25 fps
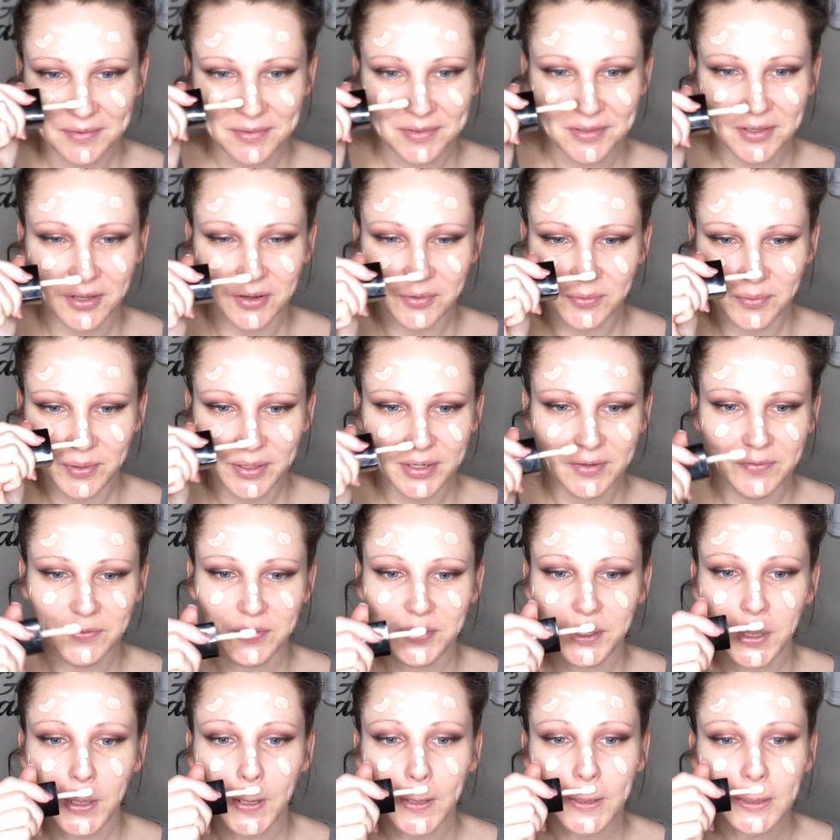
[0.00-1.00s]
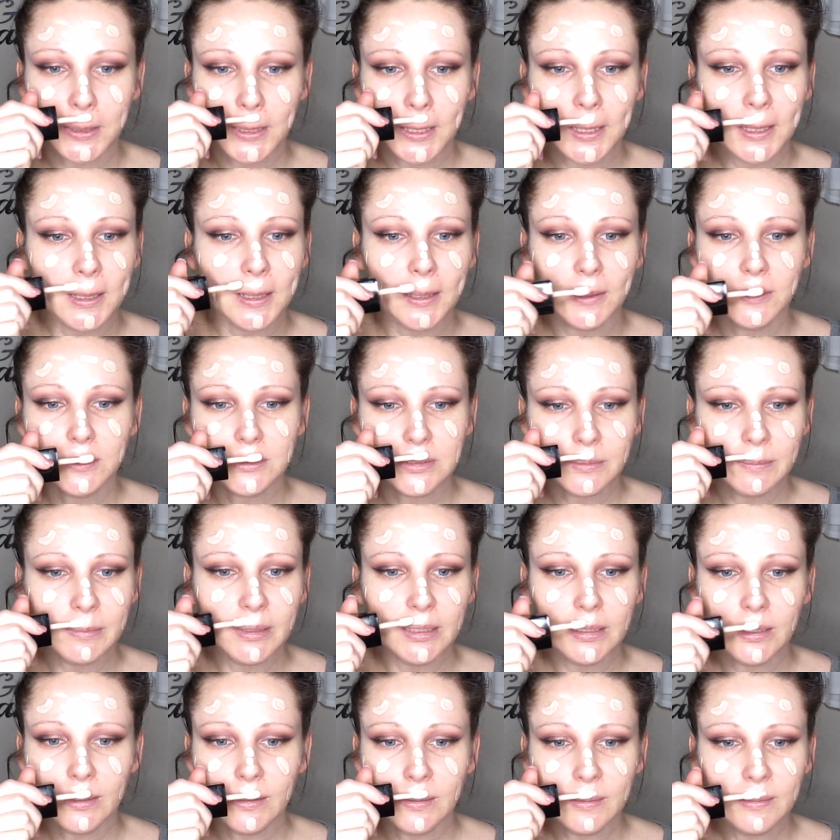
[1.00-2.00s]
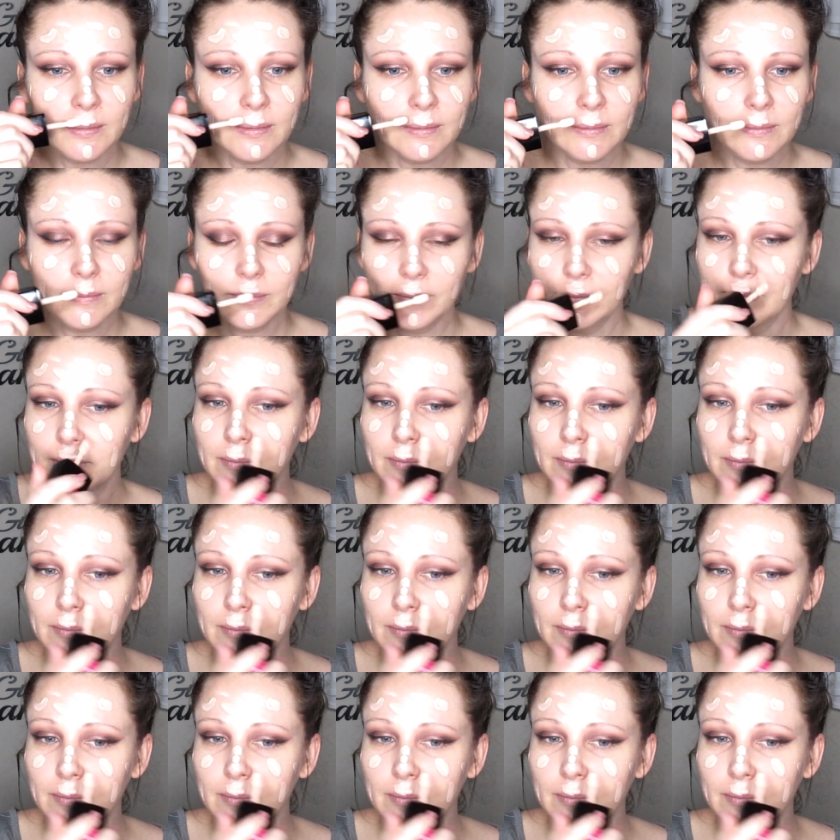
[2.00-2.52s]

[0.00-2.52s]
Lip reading: Y'all ready for y'all kiddos to be home?